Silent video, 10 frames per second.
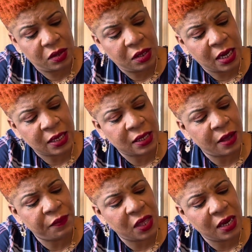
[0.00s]
There's
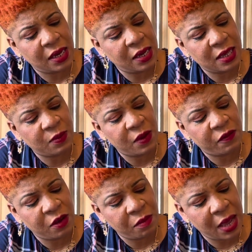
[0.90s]
something in this
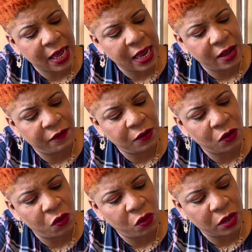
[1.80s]
perfume. I can't even
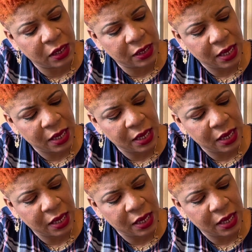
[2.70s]
know what.